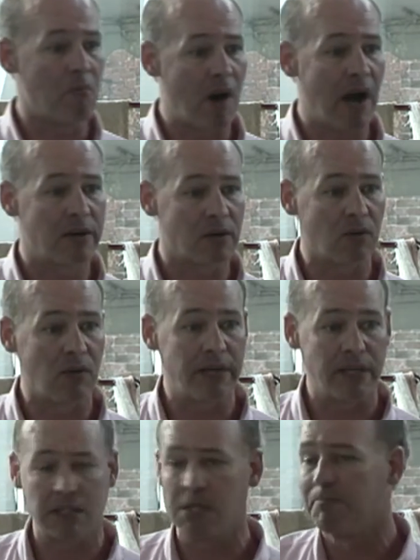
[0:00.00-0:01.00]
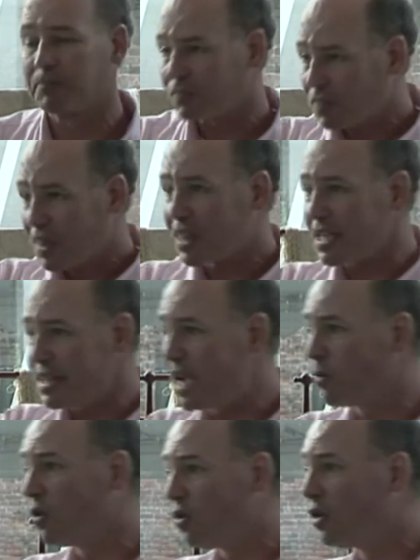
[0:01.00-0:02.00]
minor leagues,
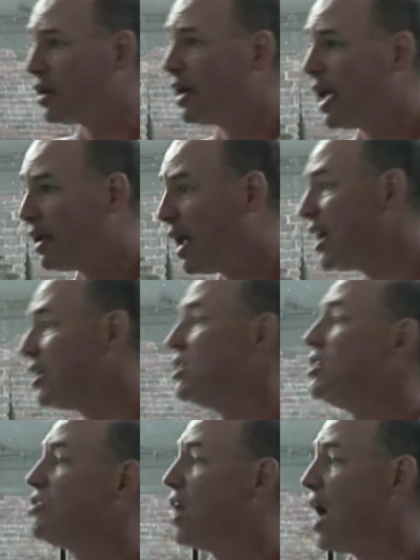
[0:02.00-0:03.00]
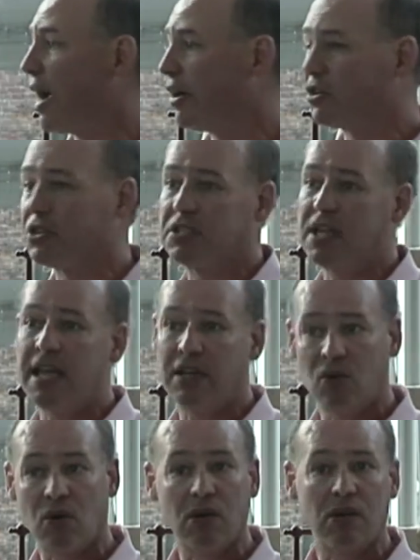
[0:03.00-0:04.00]
they were looking at, at, an entire state
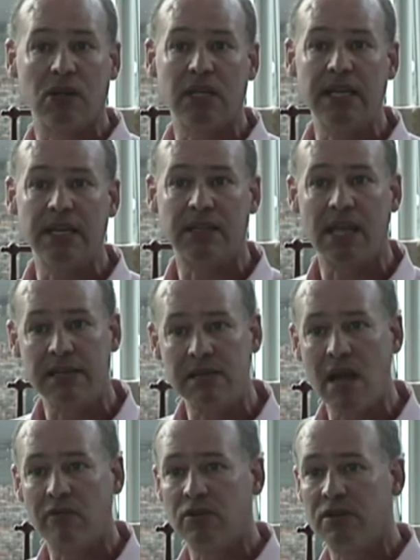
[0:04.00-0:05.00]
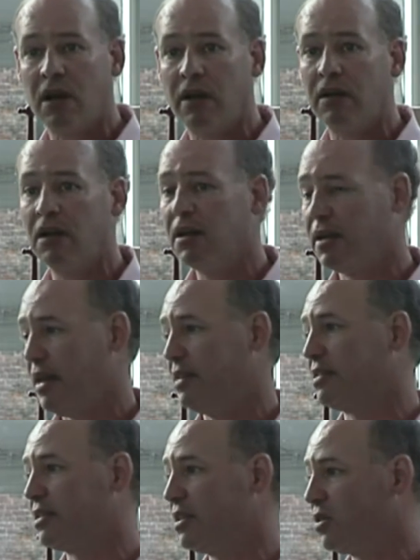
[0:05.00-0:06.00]
or a league. They'd never done a
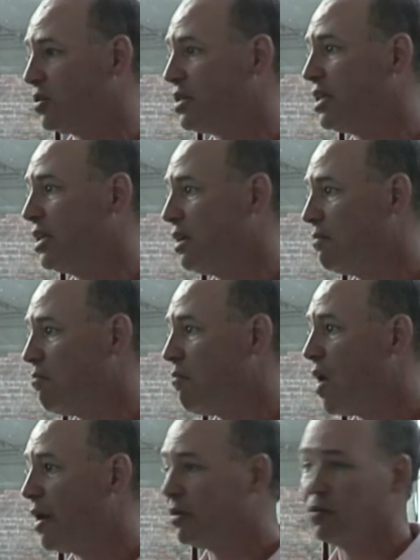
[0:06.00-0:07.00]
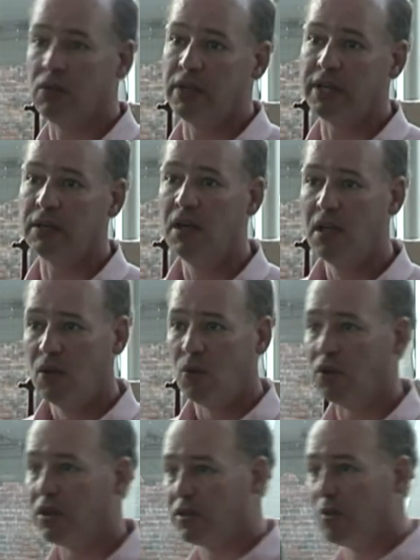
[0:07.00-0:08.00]
single city minor league.
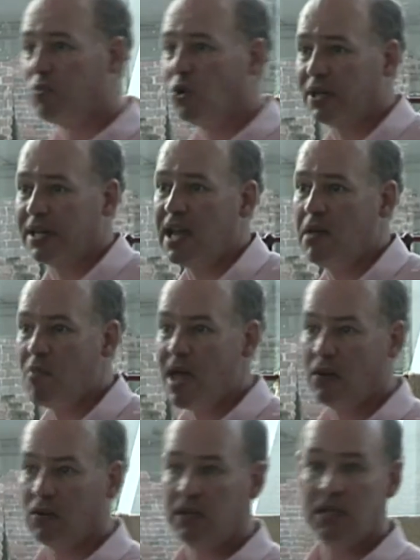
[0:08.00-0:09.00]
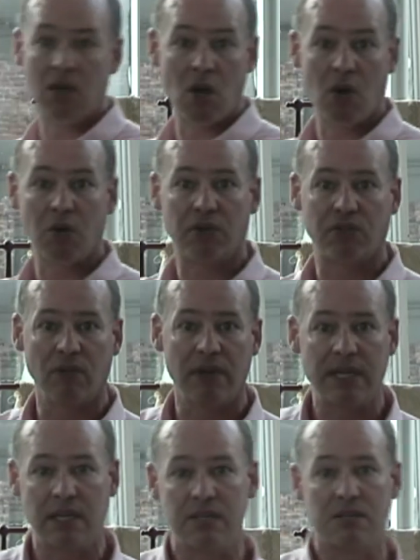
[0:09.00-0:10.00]
Well, the book came out in
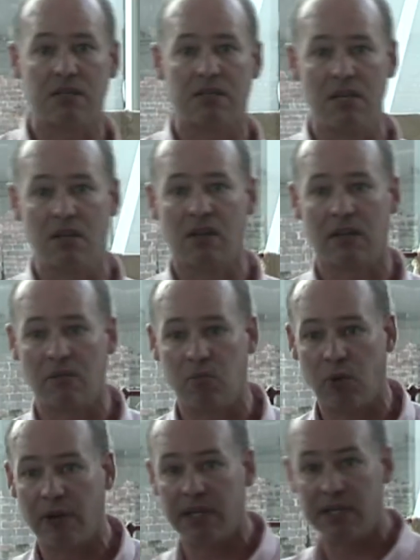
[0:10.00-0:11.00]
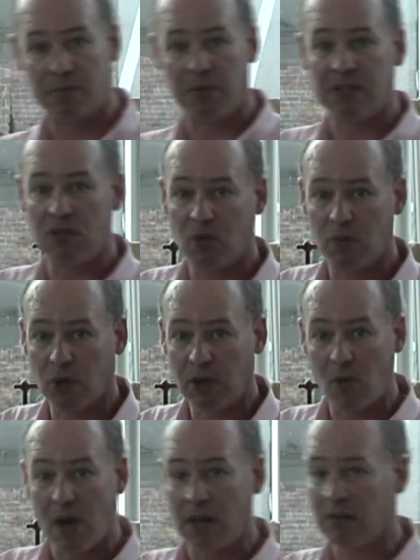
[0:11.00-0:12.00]
03. It's still in print. It's been doing
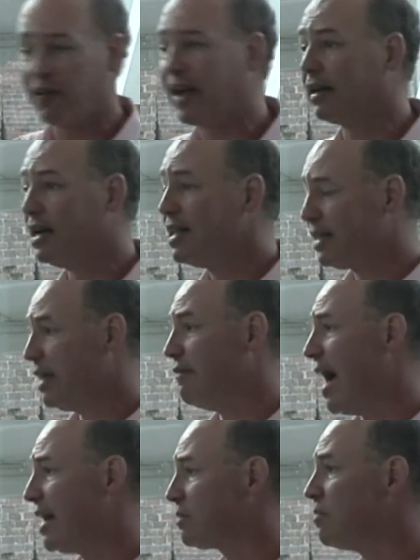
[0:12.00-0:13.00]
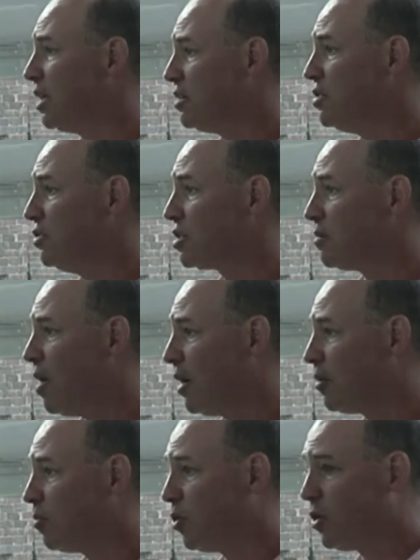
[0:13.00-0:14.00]
pretty well. In fact, they've asked me to do some
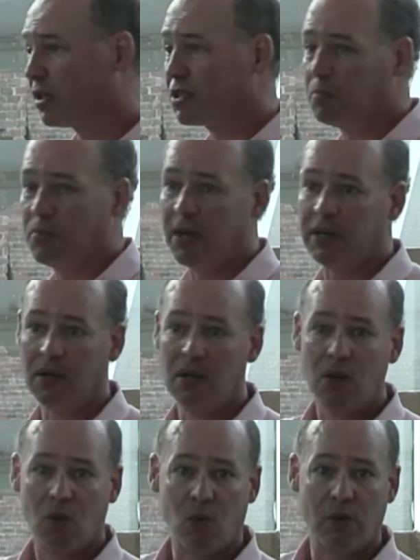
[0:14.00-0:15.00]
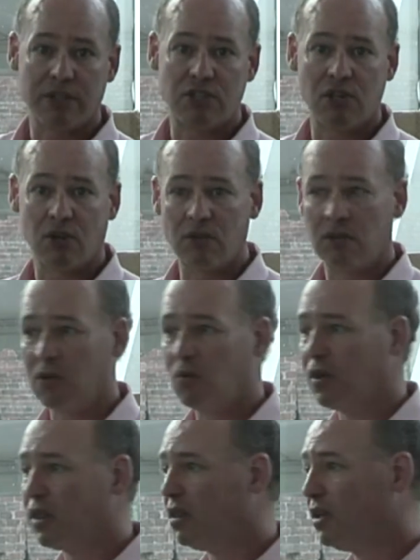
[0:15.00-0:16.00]
other books, but with children,
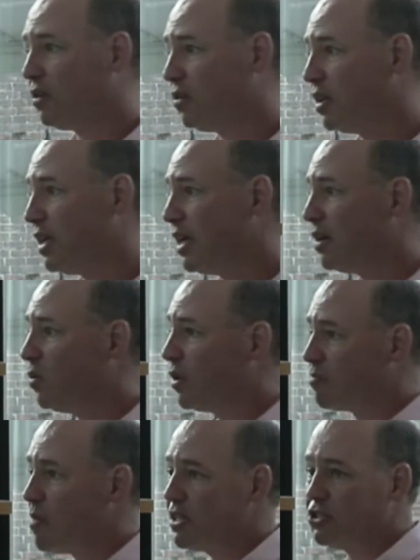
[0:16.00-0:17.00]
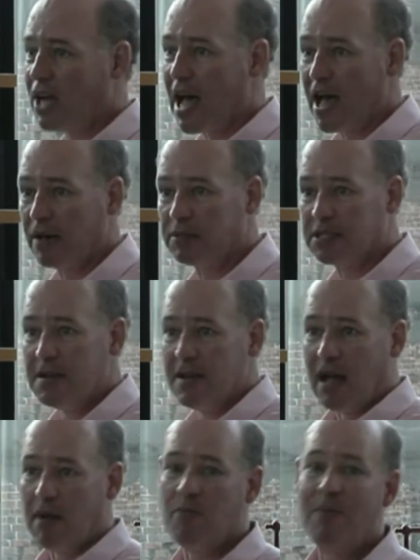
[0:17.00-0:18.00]
with Little League, with my jobs,
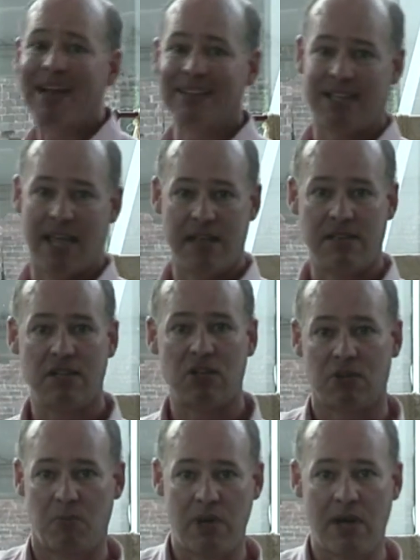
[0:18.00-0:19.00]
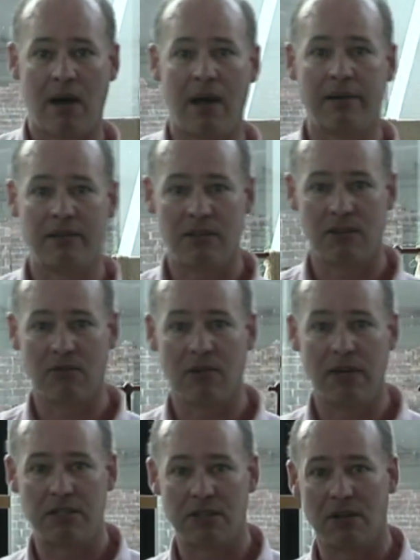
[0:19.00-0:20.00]
I'm about 10 years behind in the
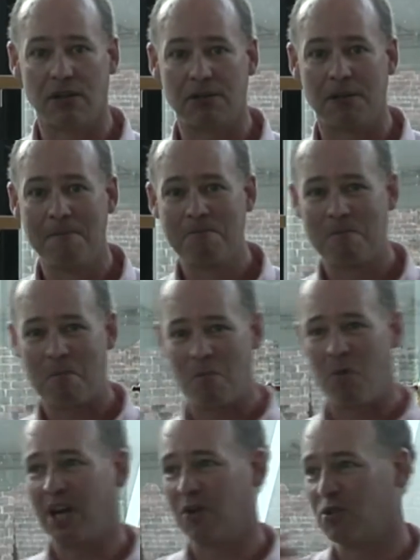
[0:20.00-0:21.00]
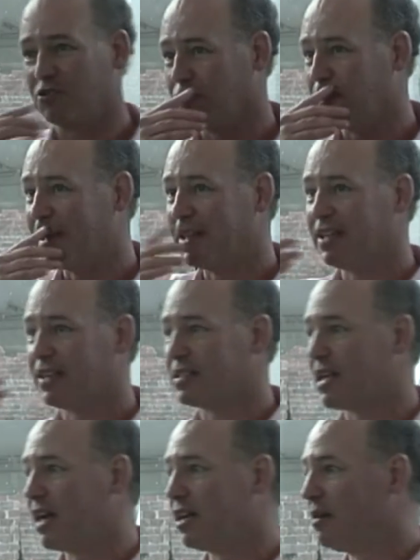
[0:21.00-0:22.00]
research. But I was really
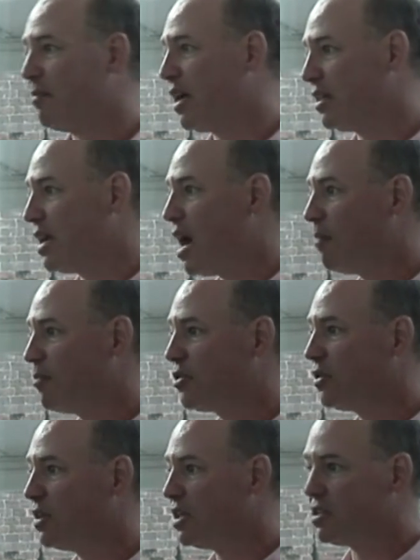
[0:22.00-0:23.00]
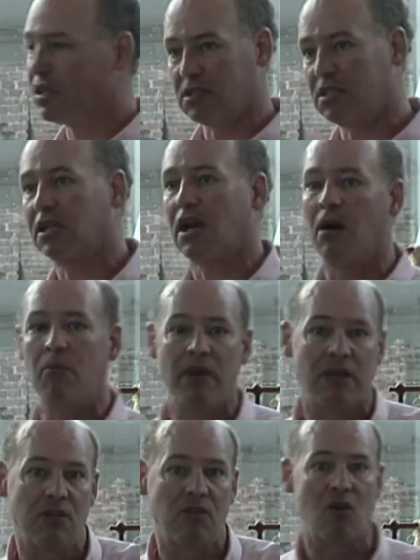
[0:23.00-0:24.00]
excited about the opportunity to, to come in and